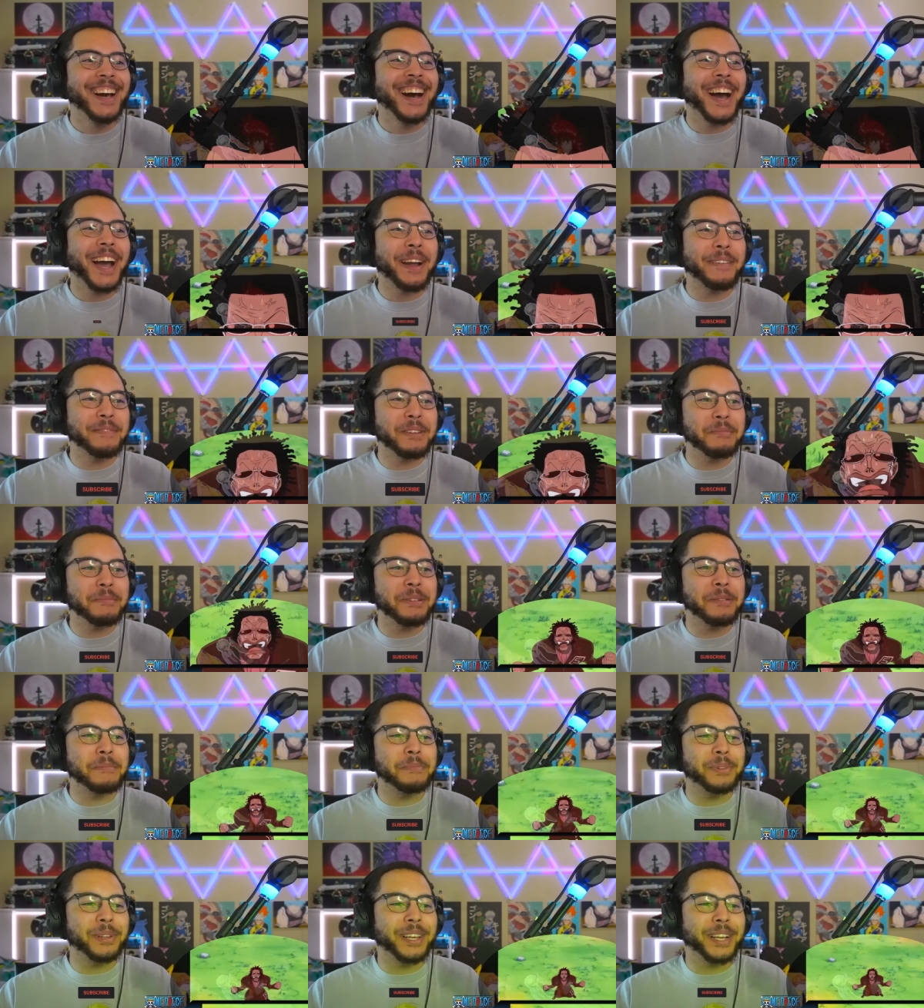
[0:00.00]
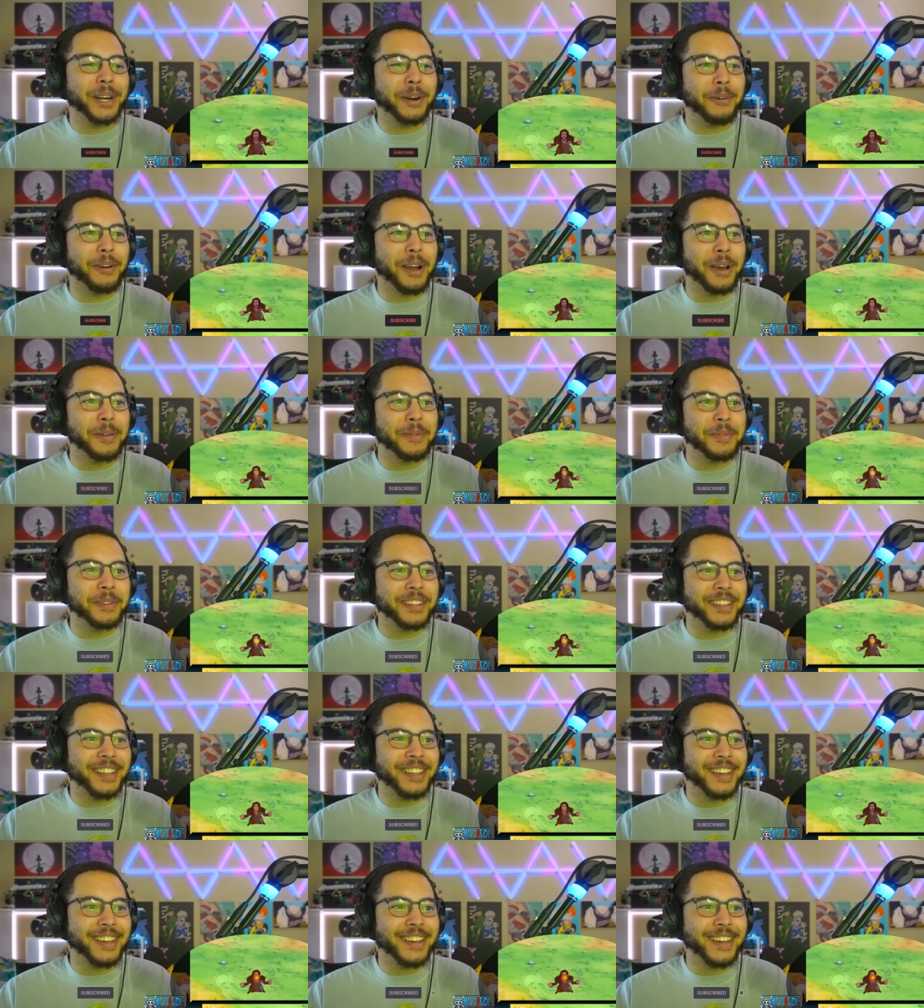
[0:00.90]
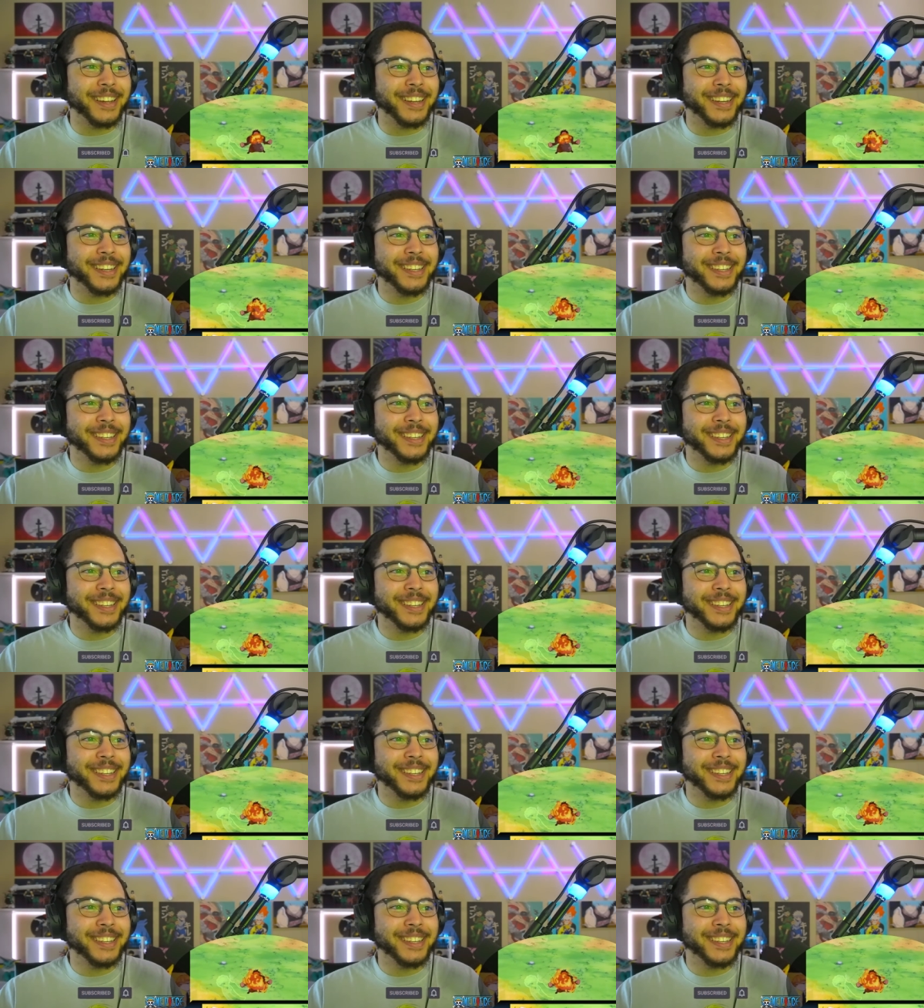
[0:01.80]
I remember him playing around with that